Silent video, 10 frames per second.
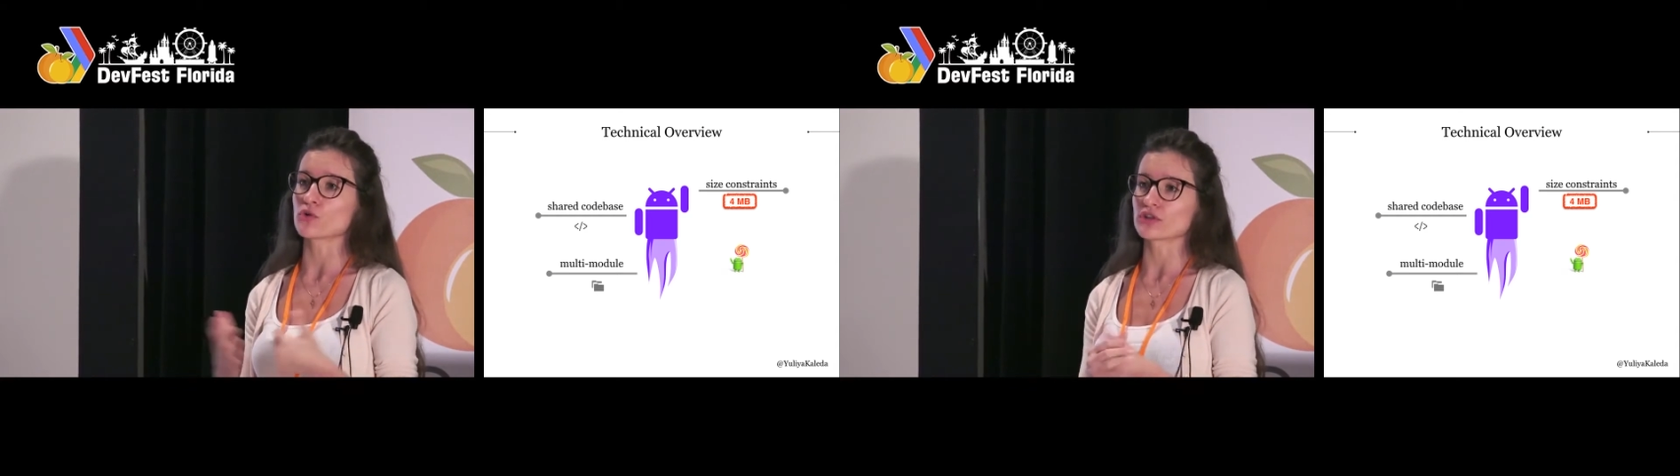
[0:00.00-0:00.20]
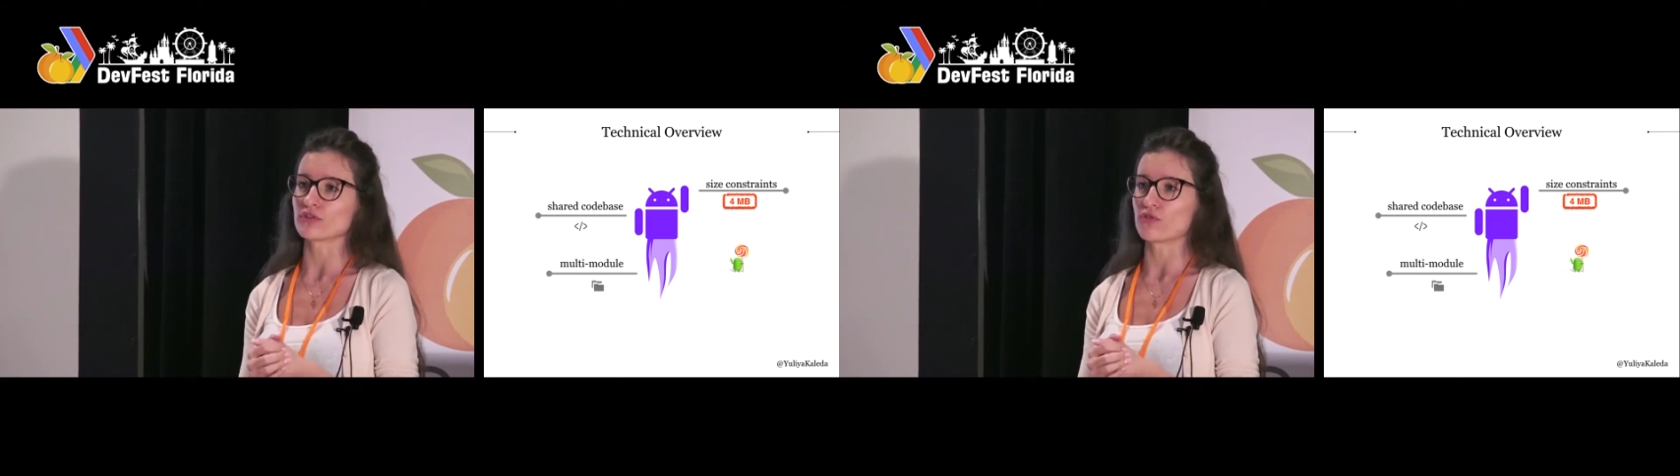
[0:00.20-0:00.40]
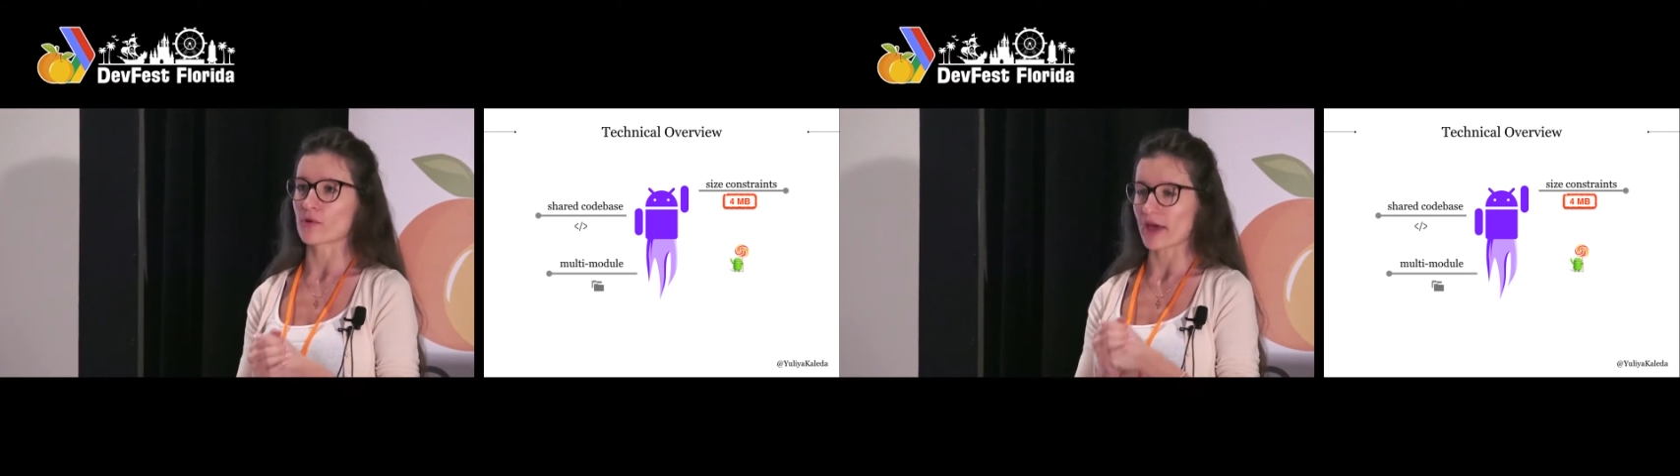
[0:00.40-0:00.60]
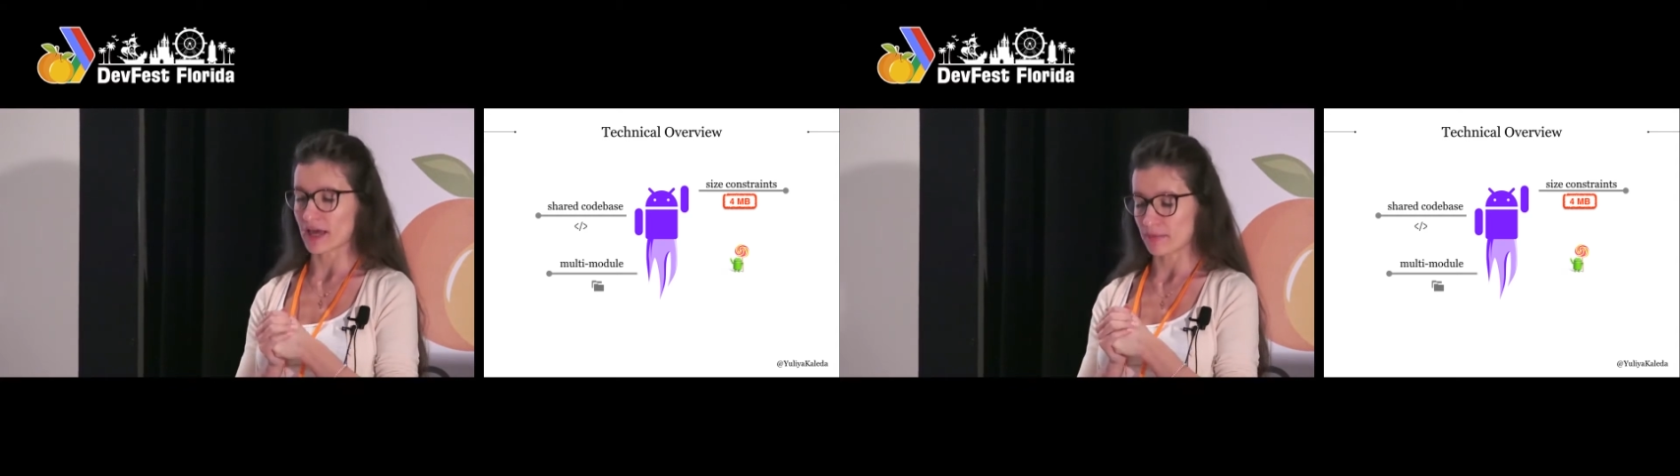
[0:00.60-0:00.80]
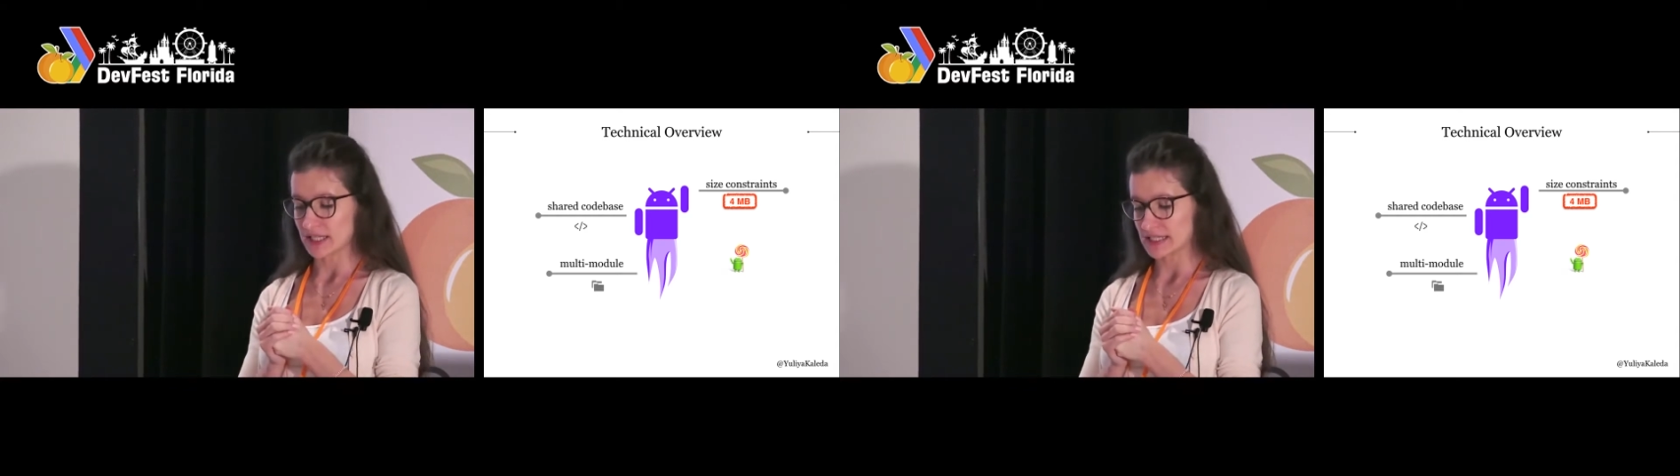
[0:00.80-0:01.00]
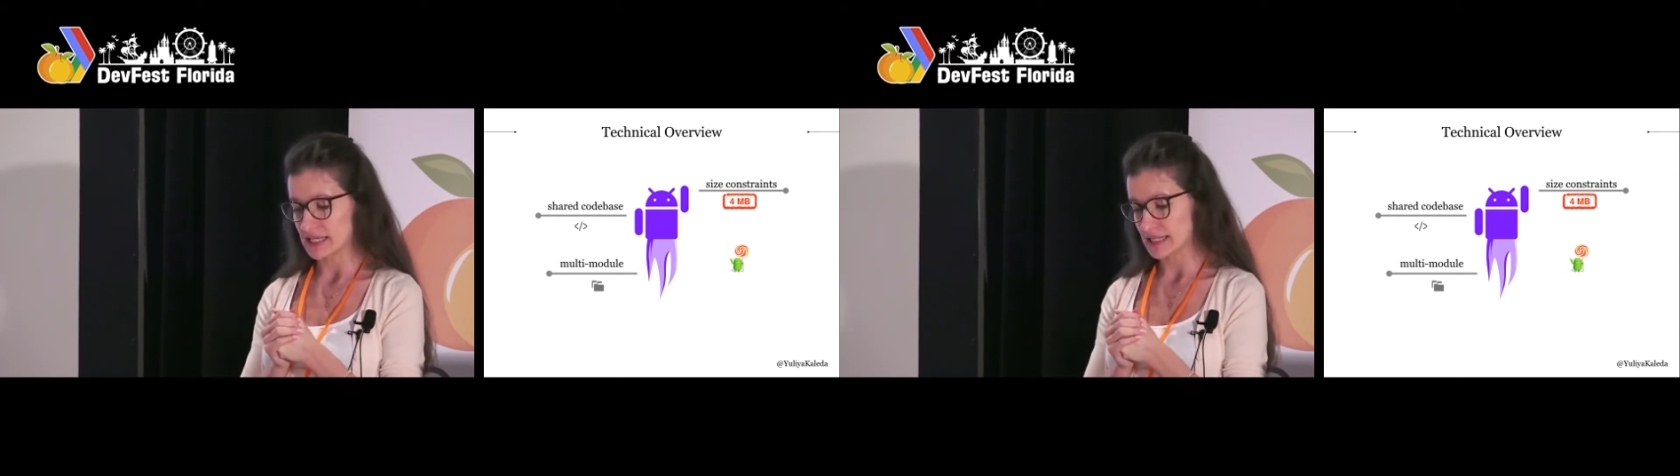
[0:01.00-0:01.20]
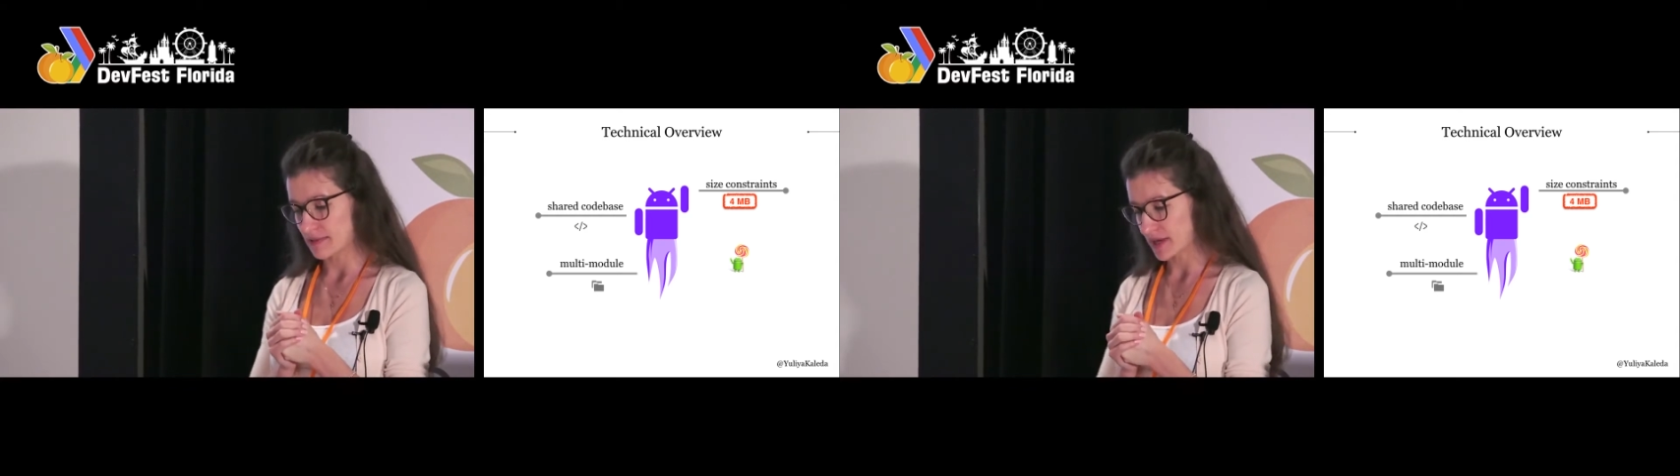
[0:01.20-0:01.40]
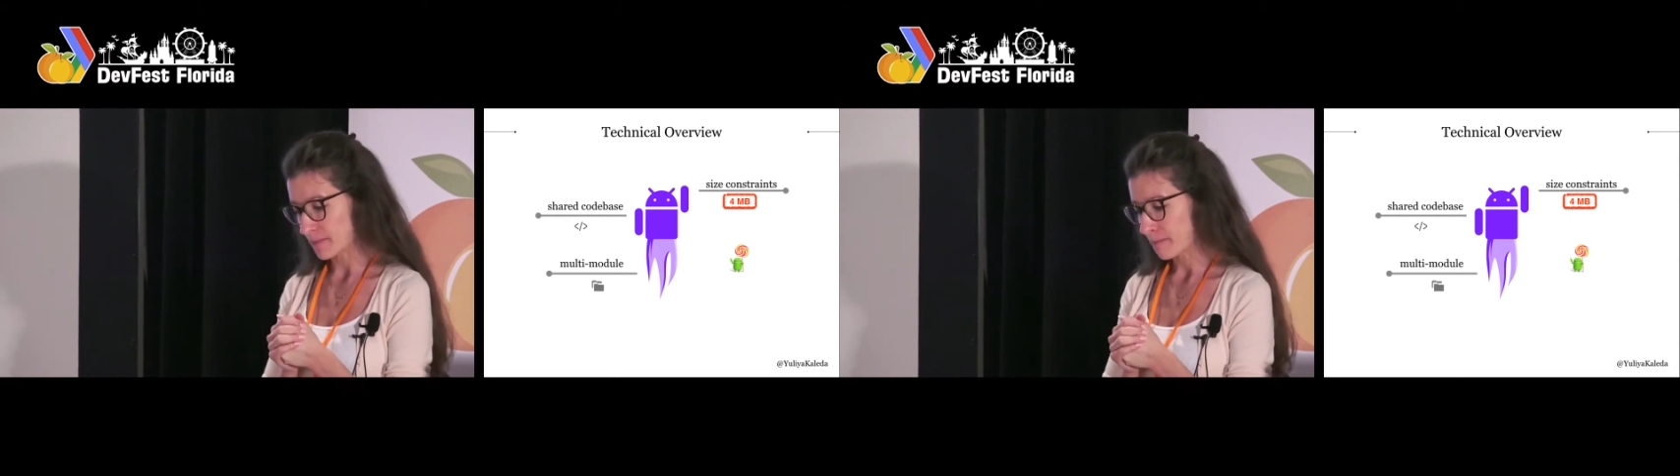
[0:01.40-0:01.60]
more than 4 megabyte size
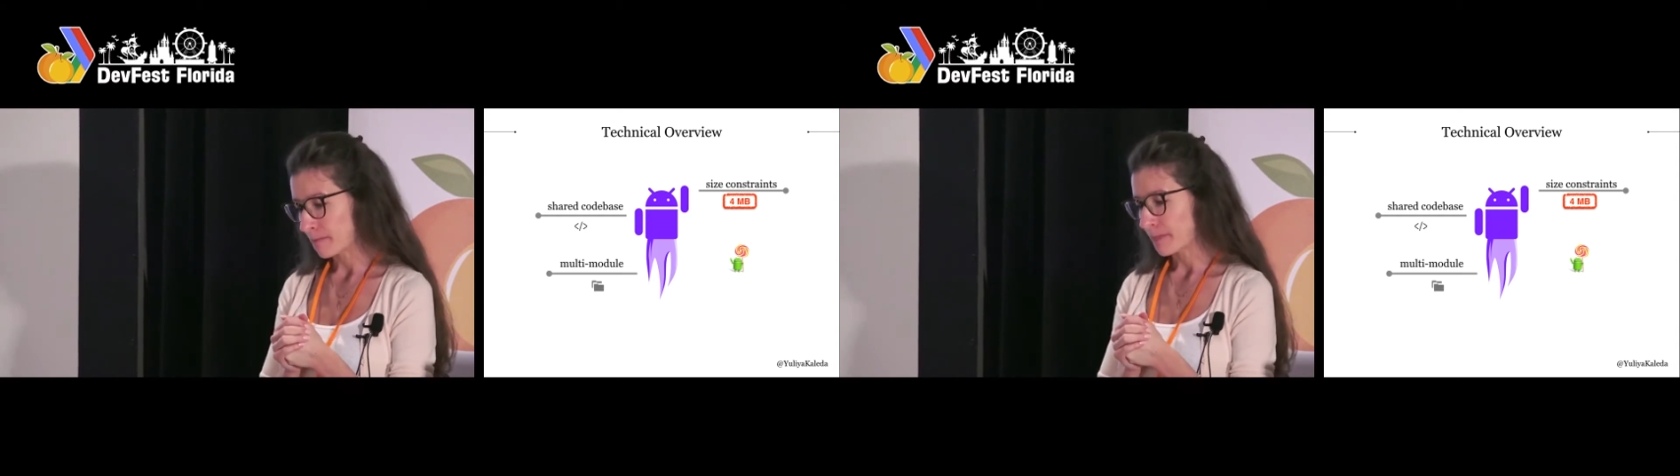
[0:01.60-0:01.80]
limit.